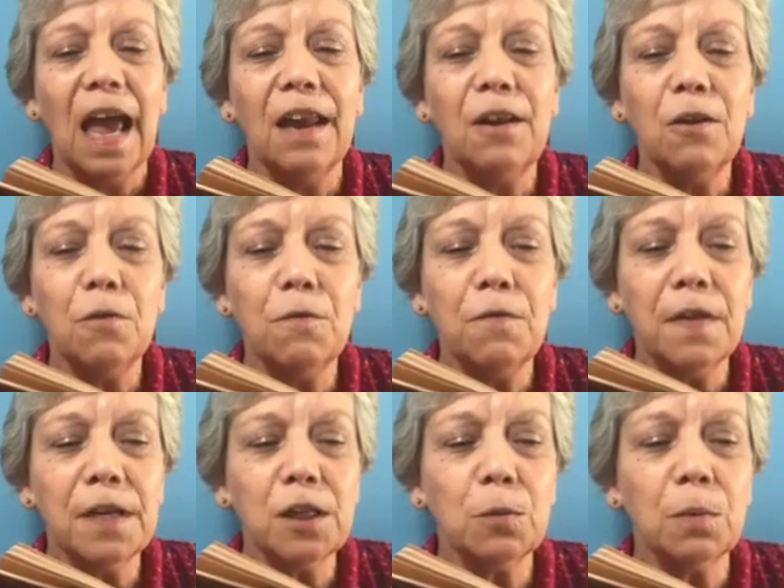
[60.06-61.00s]
And you
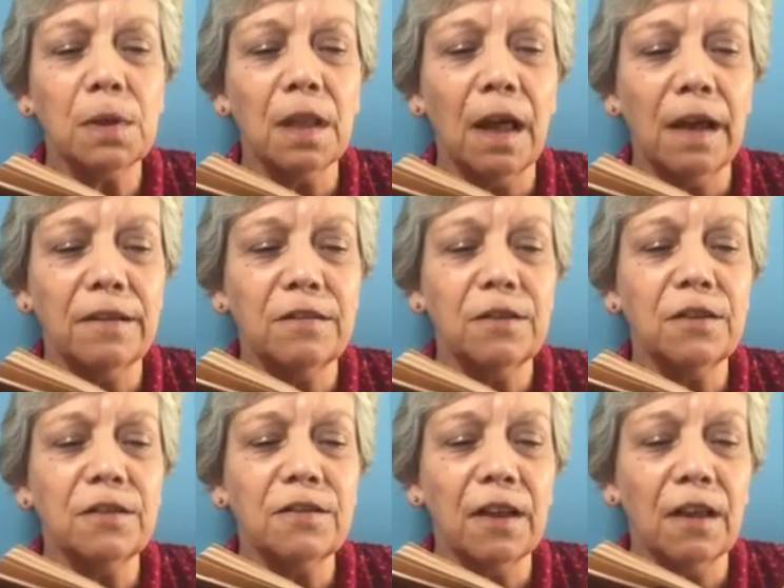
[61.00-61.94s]
visualize
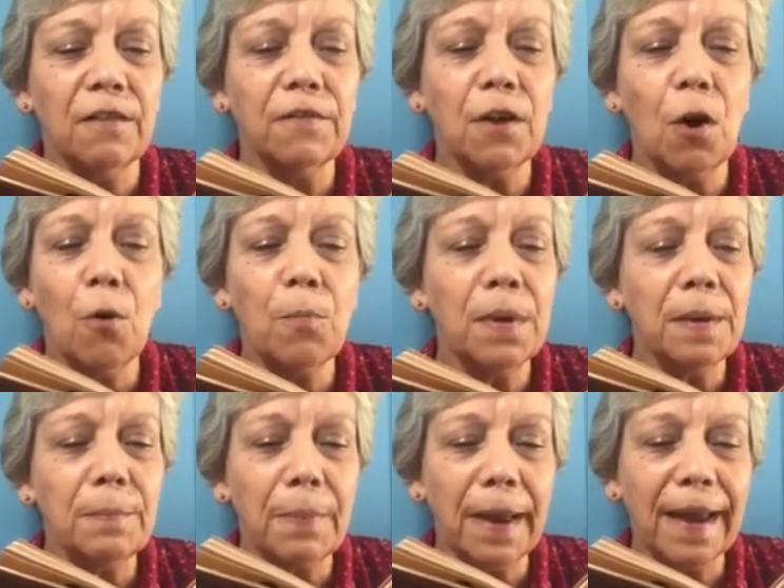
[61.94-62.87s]
yourself
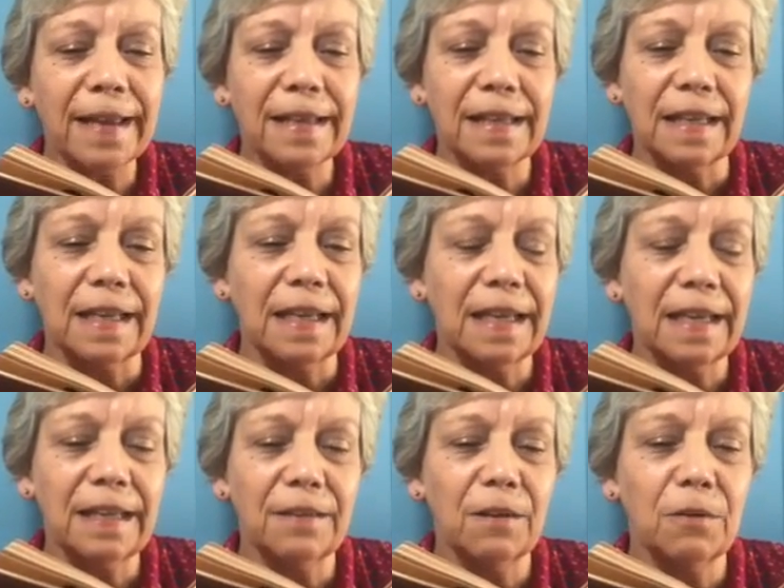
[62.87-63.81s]
coping badly
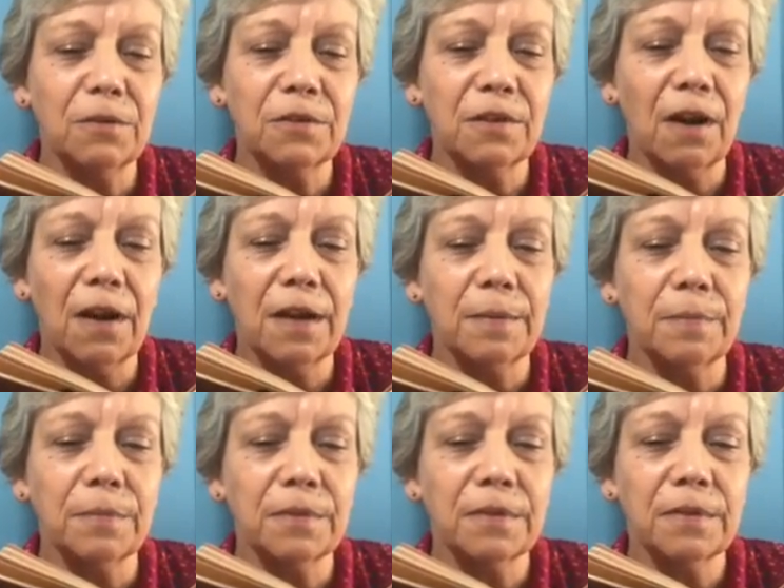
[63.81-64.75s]
in those
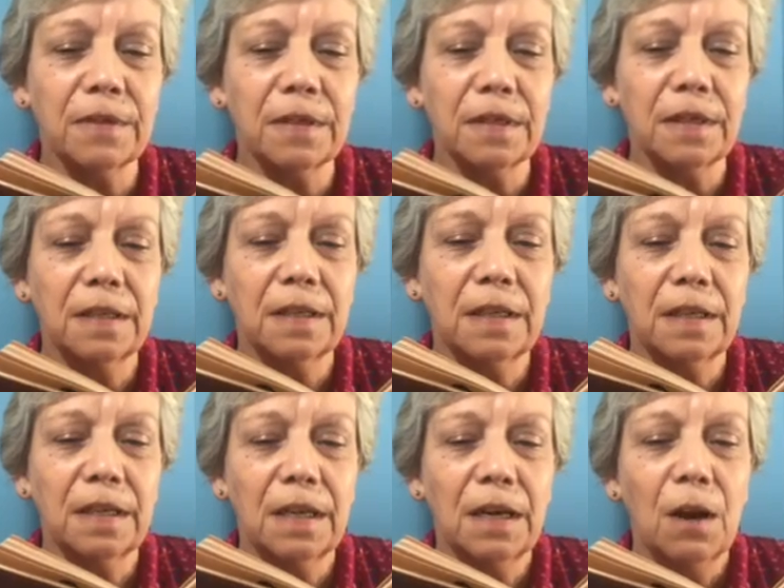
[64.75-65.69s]
times.
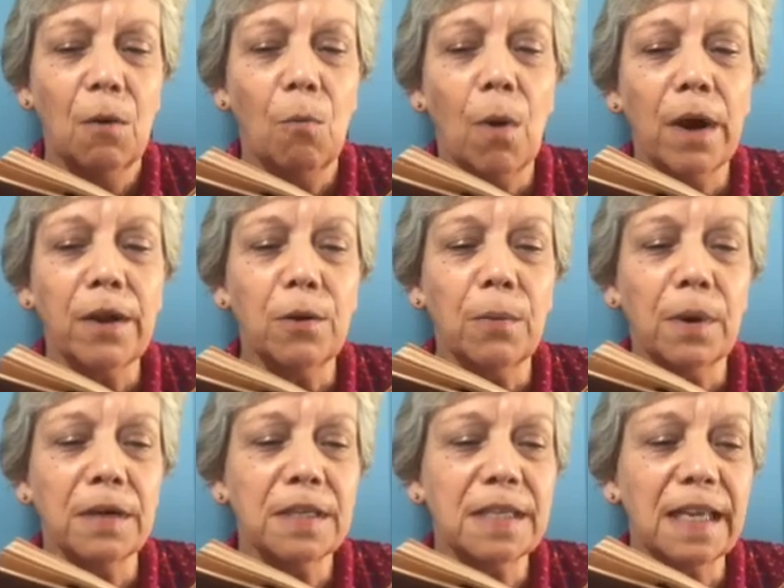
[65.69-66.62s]
What you
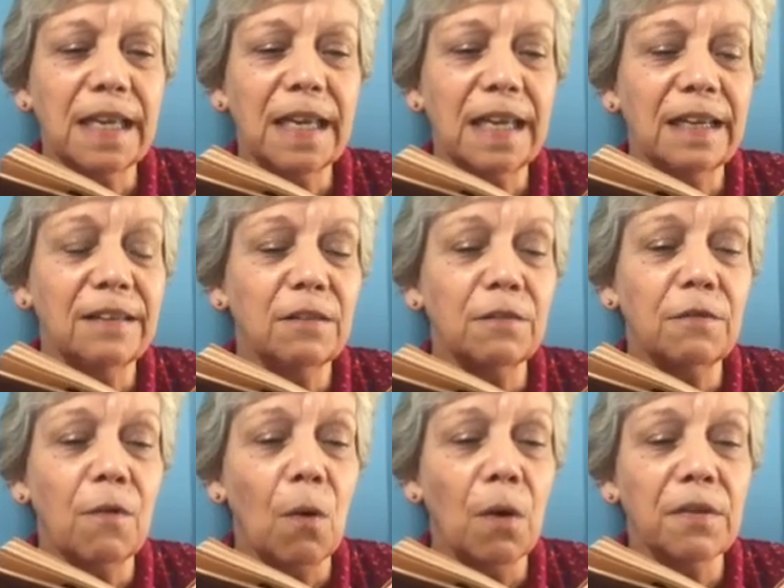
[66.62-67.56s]
are seeing is a
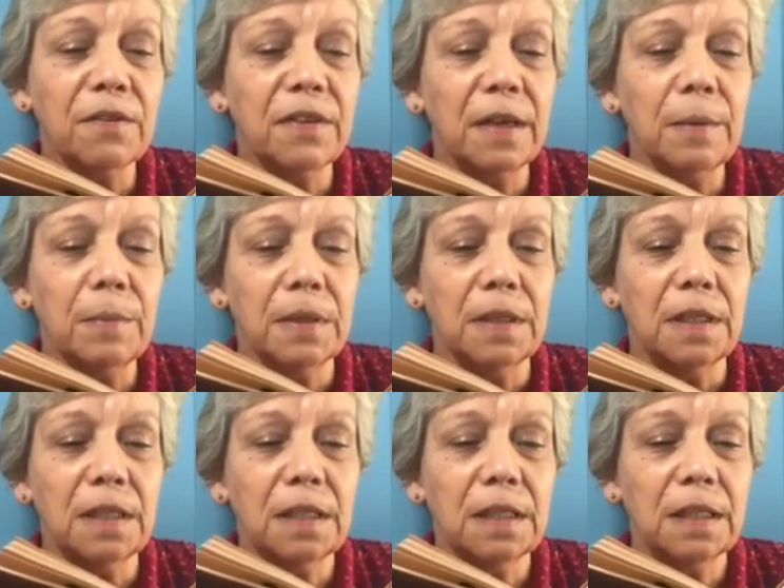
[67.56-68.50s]
false
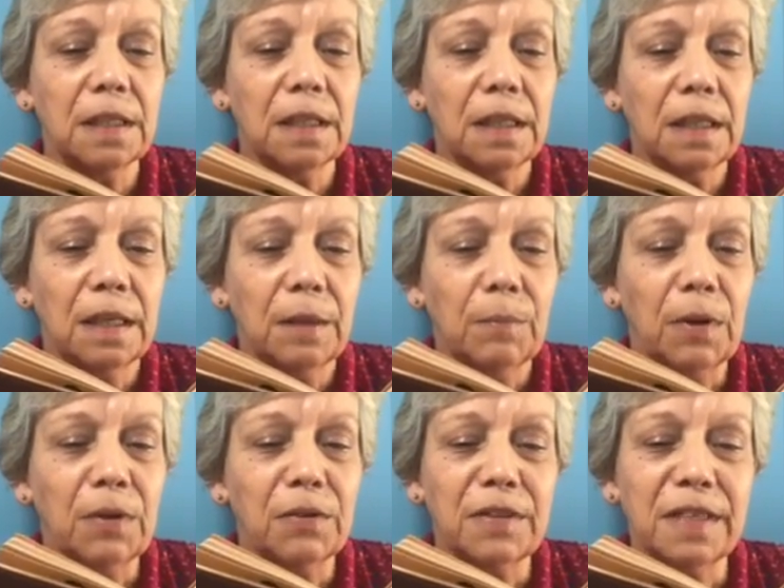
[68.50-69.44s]
image
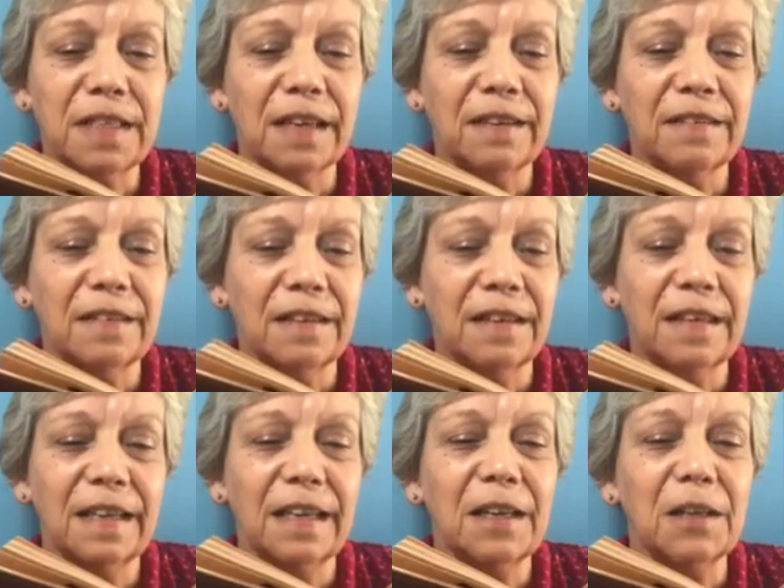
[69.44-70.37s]
because it doesn't
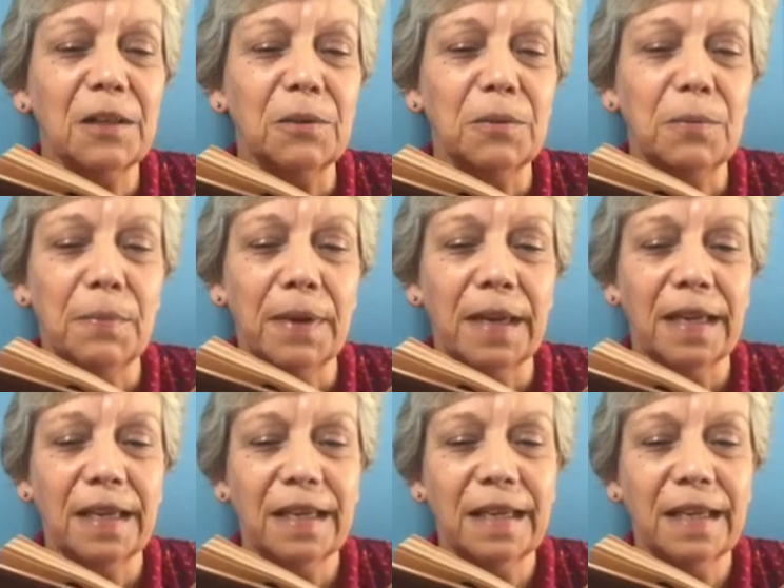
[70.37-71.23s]
include me.